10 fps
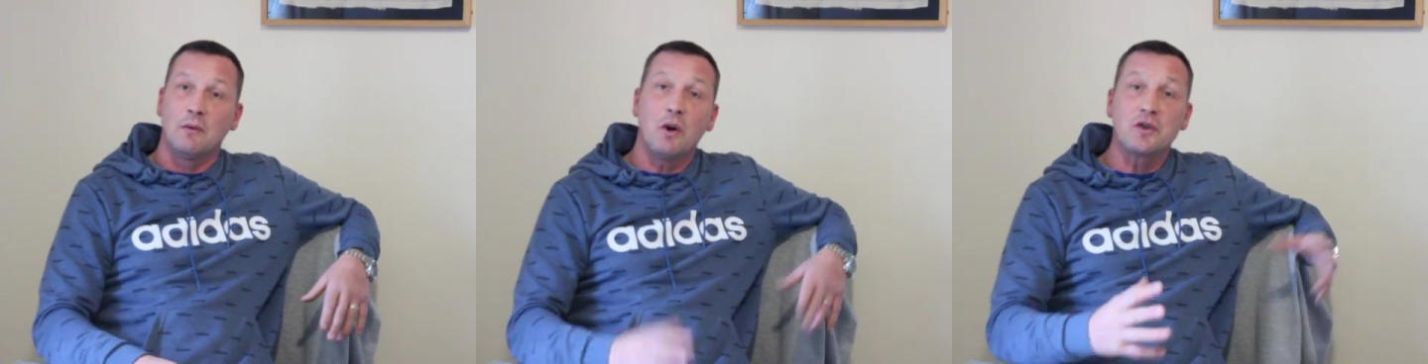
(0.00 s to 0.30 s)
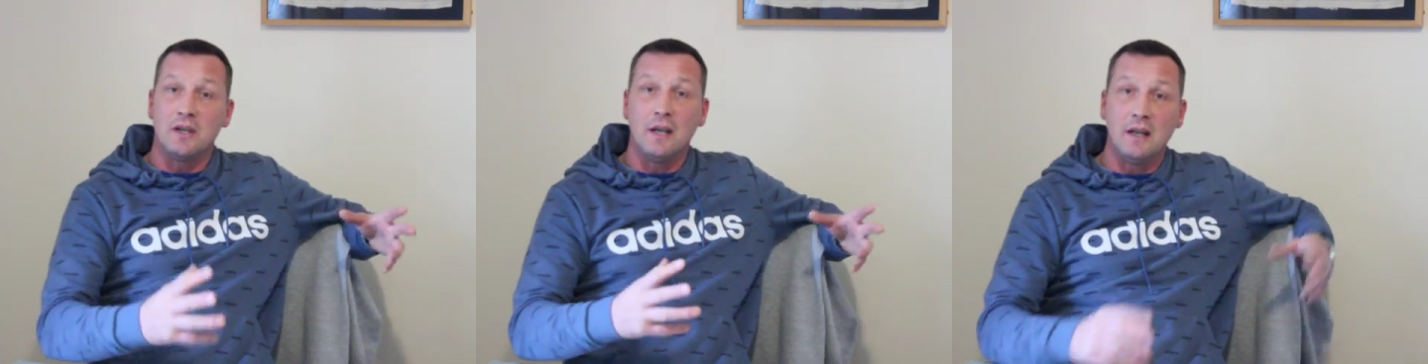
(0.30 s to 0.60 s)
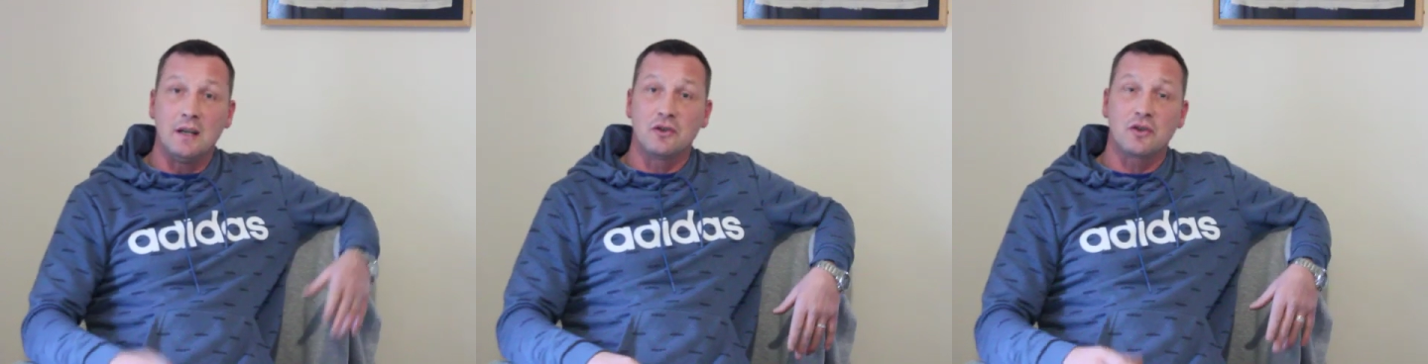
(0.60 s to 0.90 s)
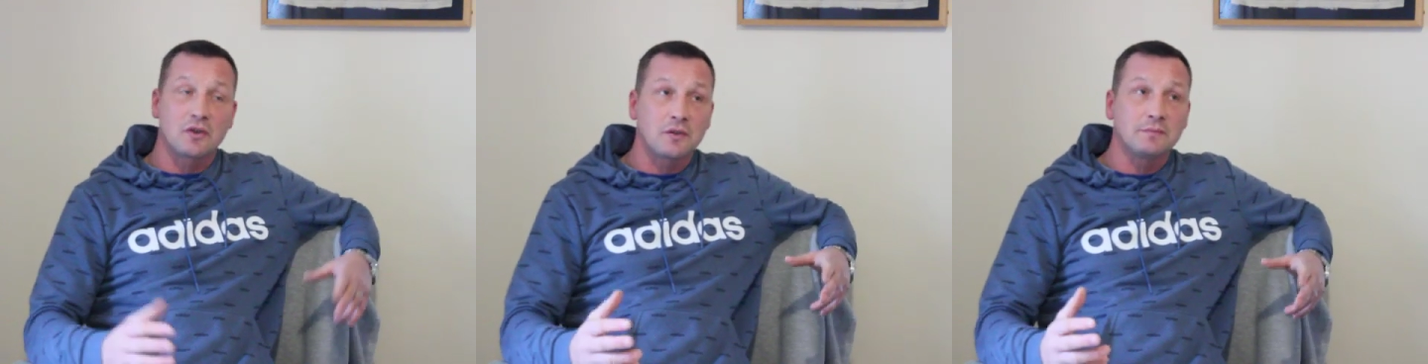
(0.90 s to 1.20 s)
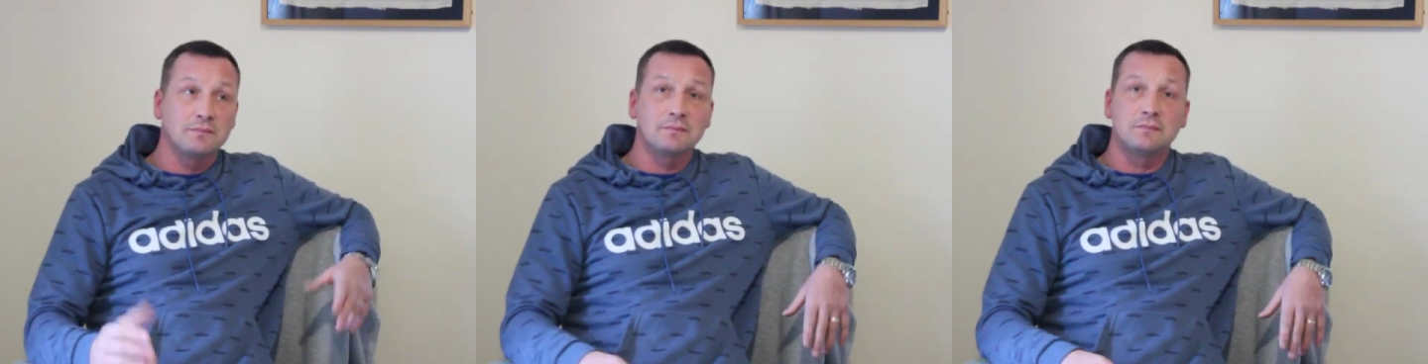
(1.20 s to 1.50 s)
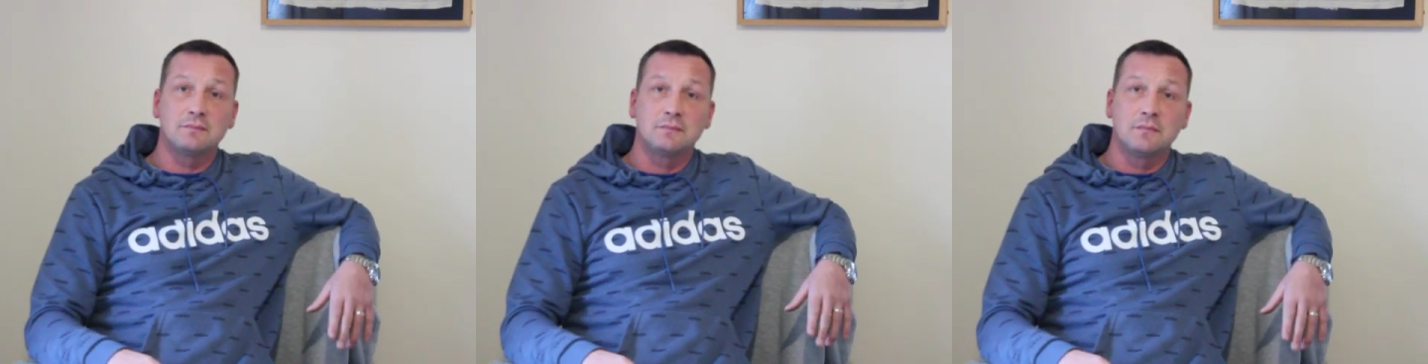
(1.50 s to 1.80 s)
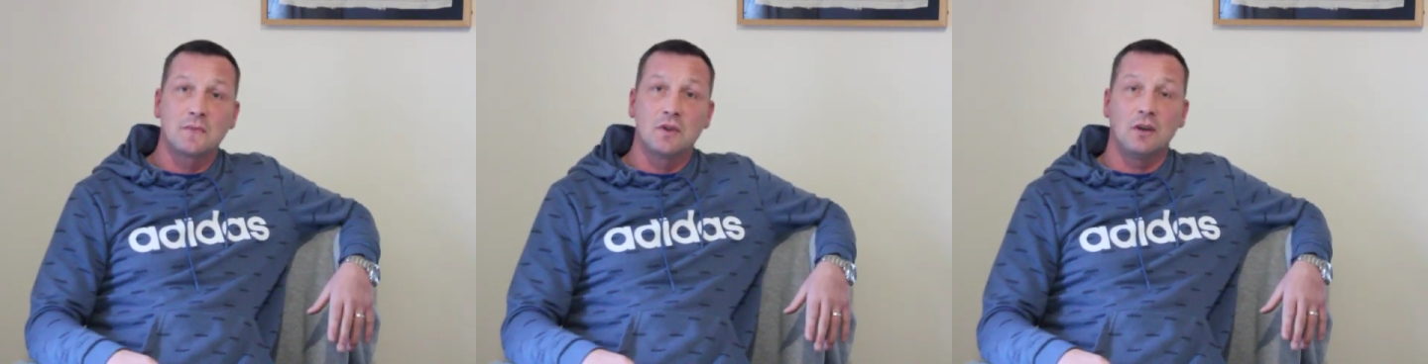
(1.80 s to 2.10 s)
watching it. It's just
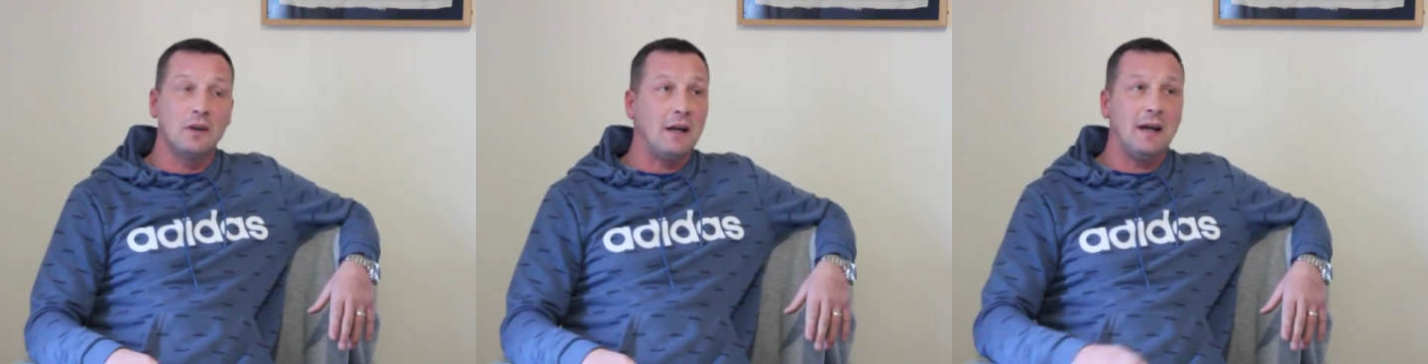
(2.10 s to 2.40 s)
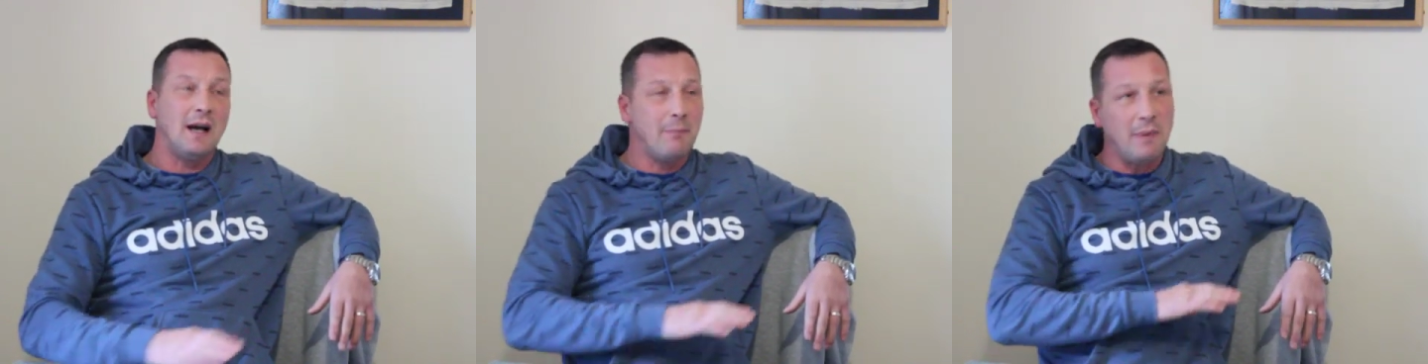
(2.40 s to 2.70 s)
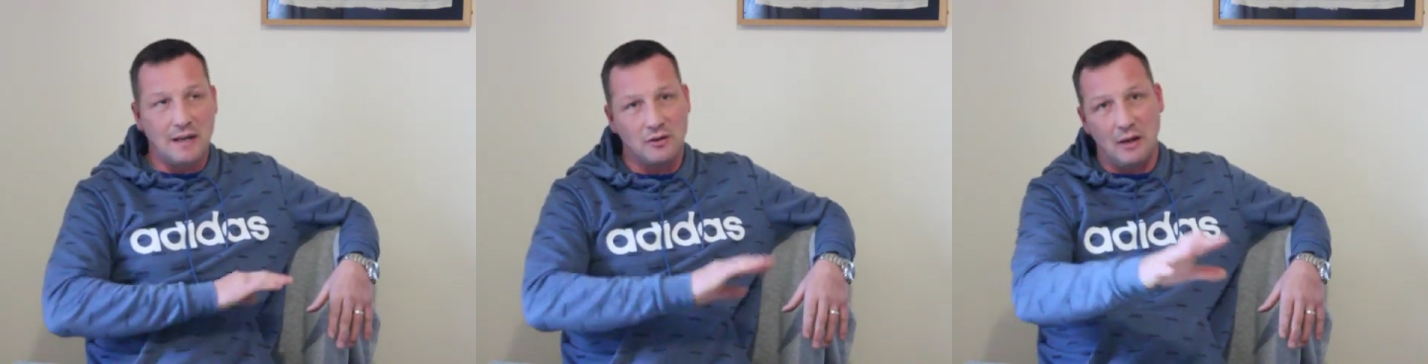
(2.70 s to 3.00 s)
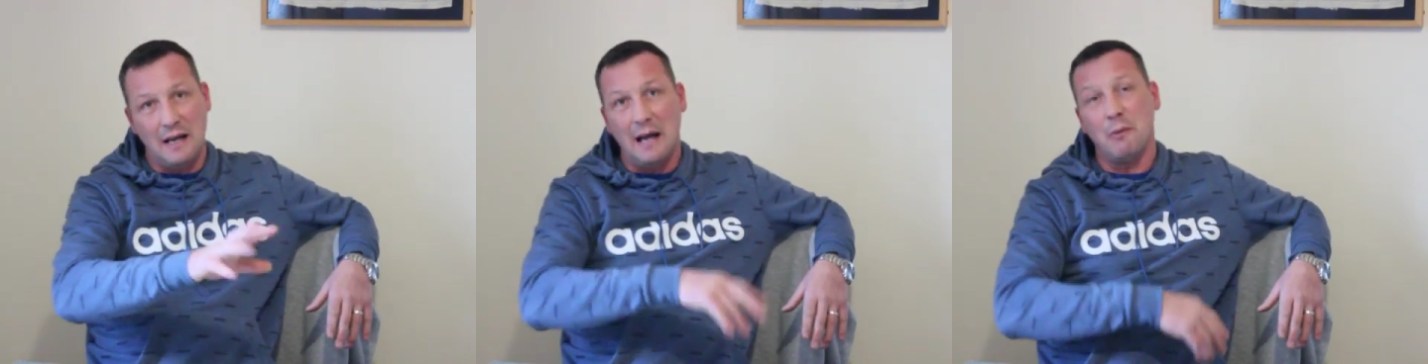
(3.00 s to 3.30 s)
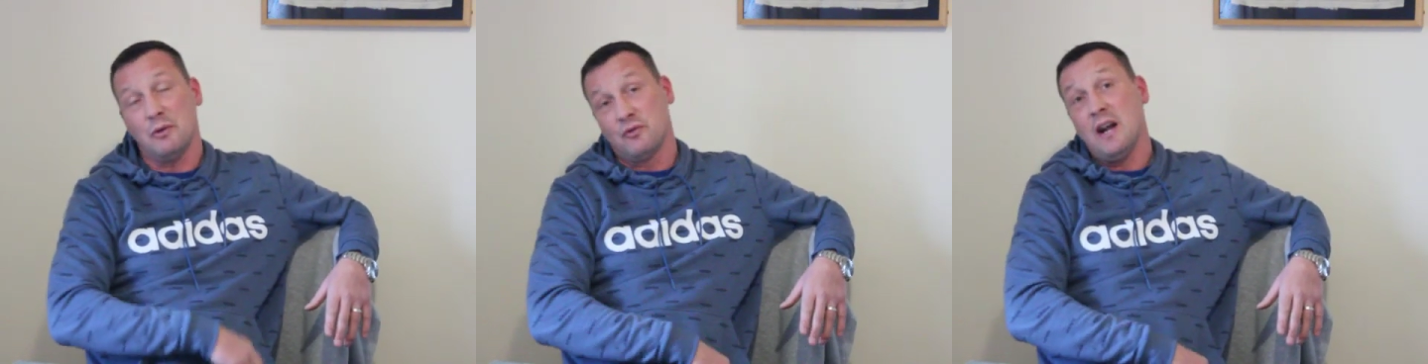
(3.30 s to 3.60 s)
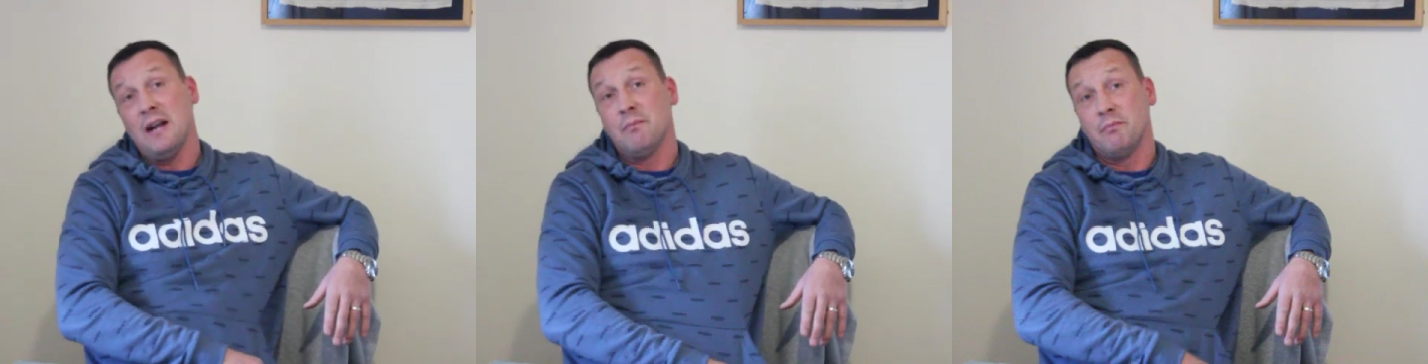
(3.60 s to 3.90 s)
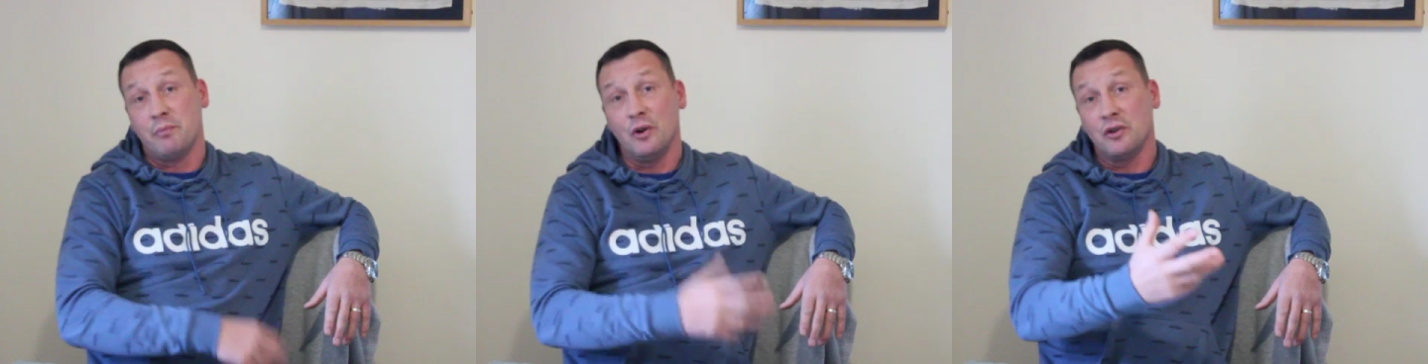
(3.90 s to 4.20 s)
so I packed all. I, I would train
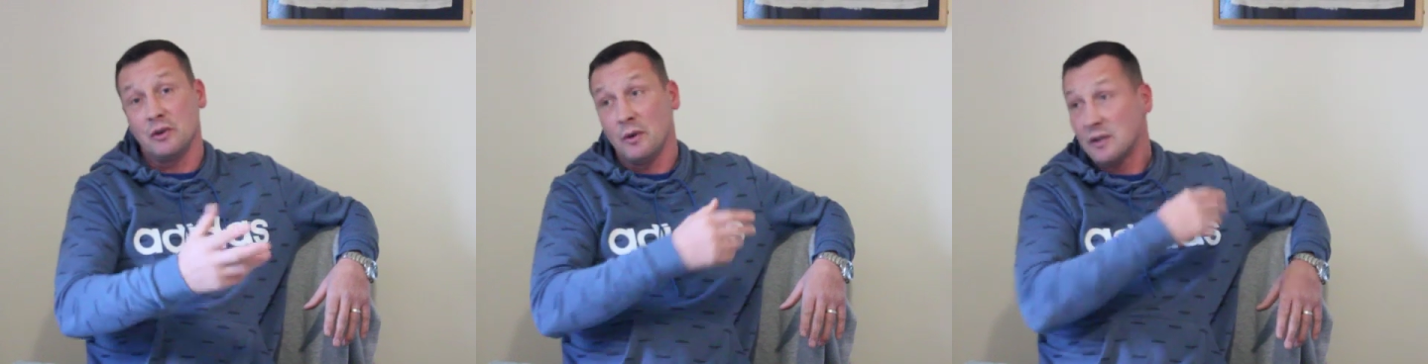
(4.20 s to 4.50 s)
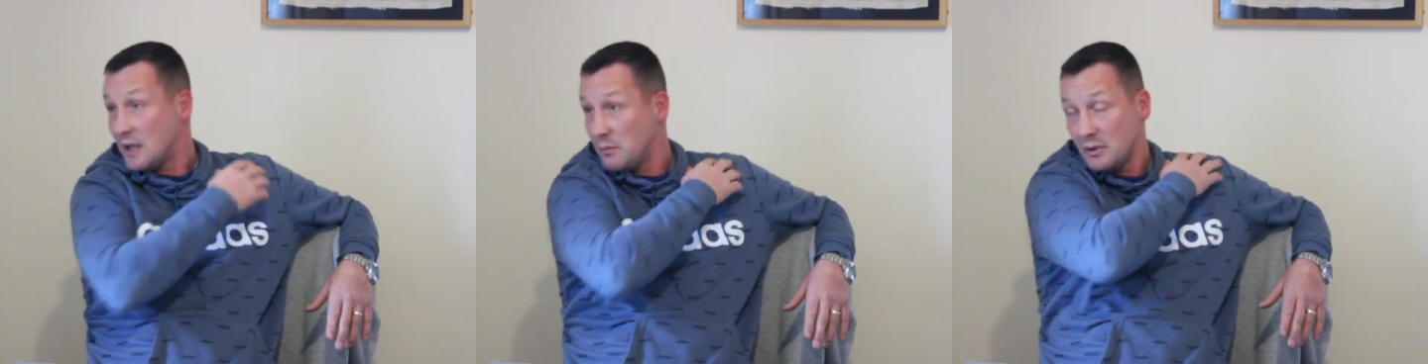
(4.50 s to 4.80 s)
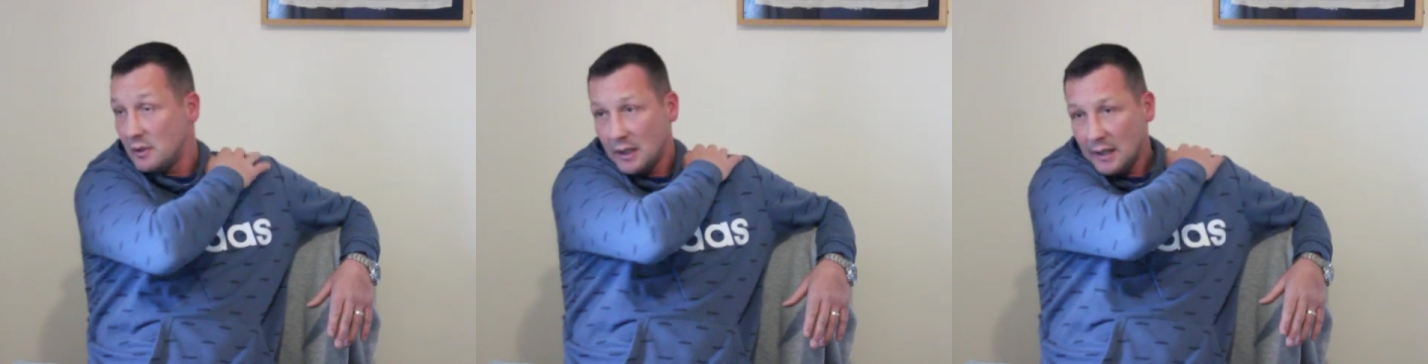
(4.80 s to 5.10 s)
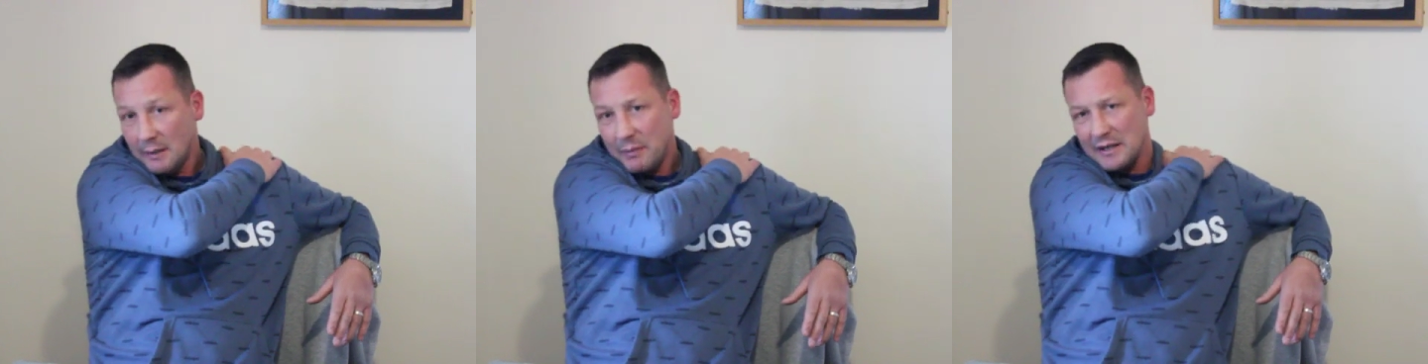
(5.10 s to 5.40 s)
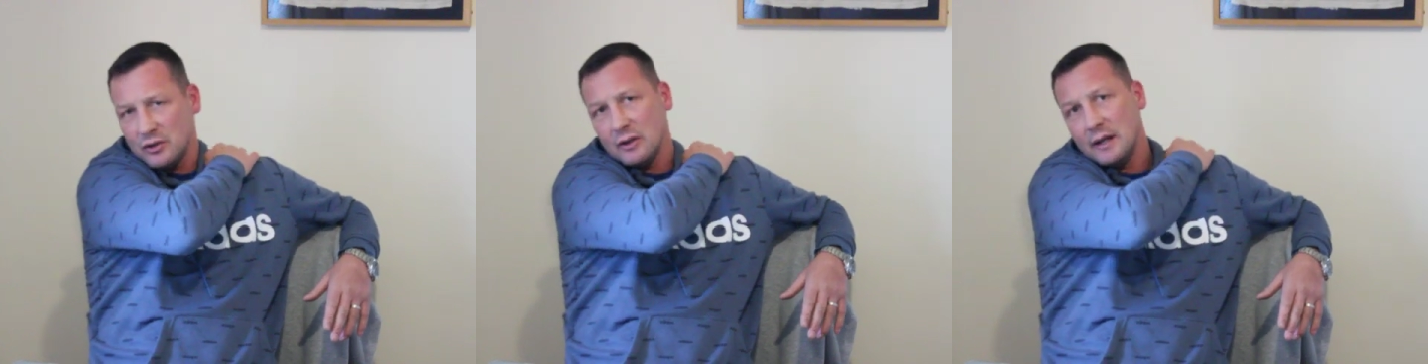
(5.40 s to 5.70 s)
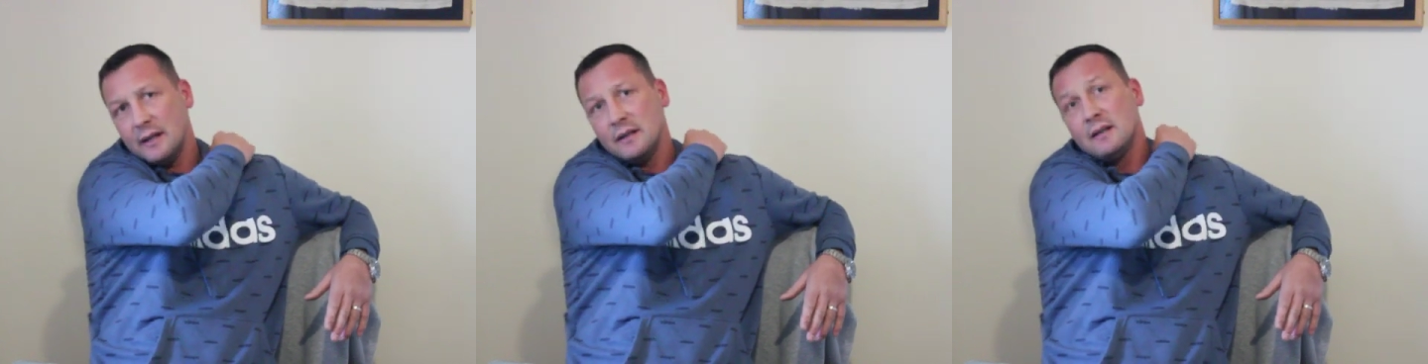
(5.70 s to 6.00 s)
in pros at one time, but packed all that in.